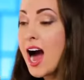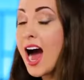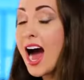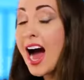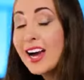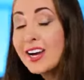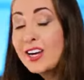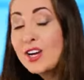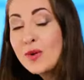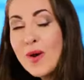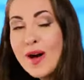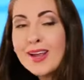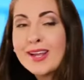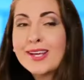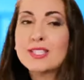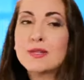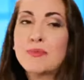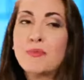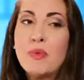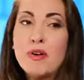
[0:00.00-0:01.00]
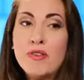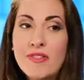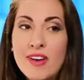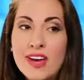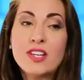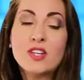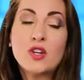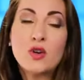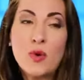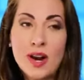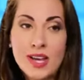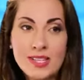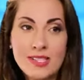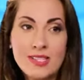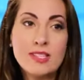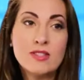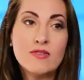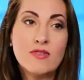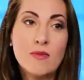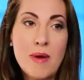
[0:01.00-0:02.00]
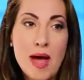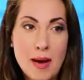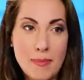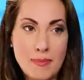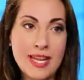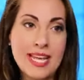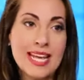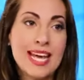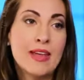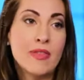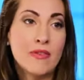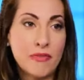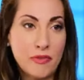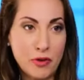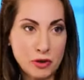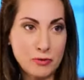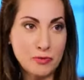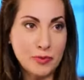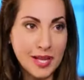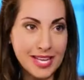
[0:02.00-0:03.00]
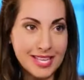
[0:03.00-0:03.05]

High neurotics prevent crises from happening in the first